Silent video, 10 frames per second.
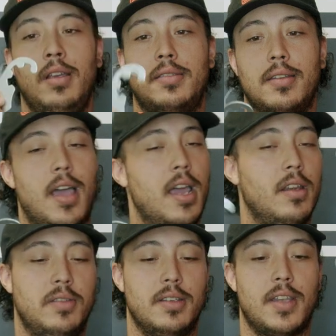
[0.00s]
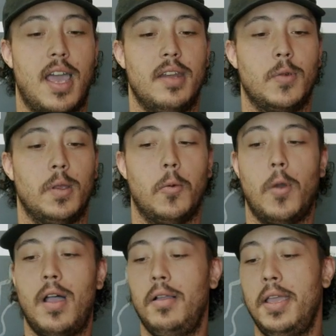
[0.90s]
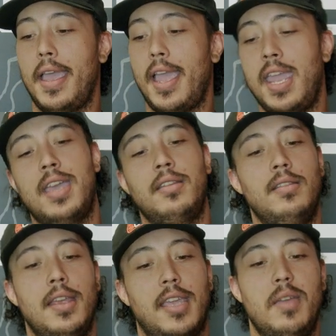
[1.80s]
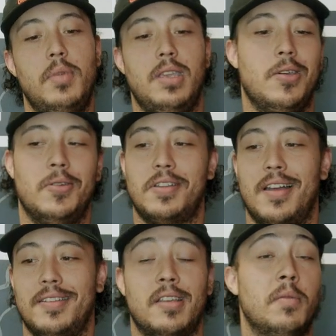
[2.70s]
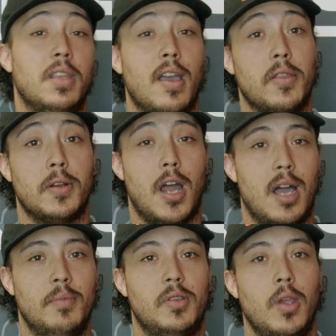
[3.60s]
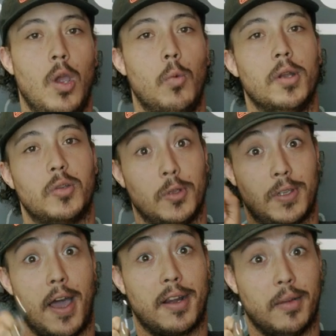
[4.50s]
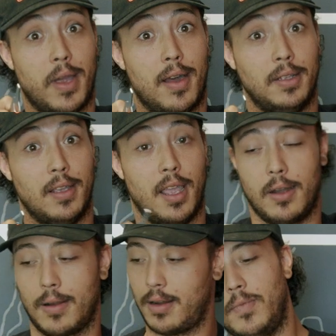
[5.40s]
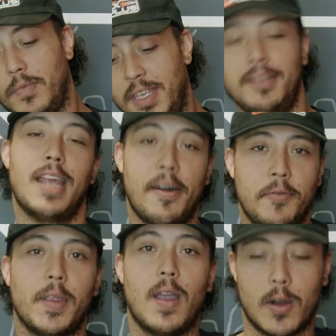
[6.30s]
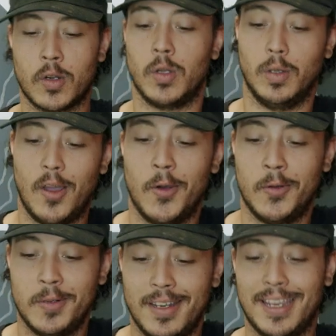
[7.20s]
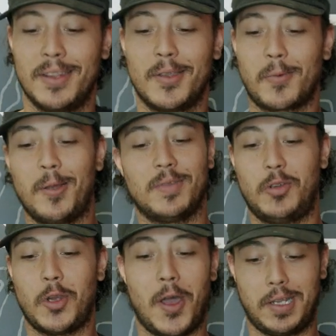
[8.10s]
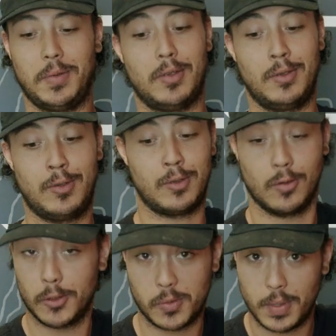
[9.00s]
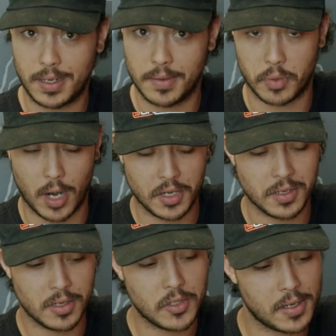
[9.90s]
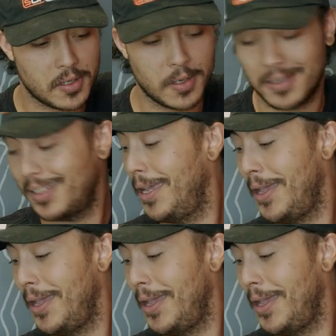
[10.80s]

is designed really well and can be used on some of the other knobs, which we'll talk about later. These definitely aren't alone in the realm of shocks with dual speed compression adjusters,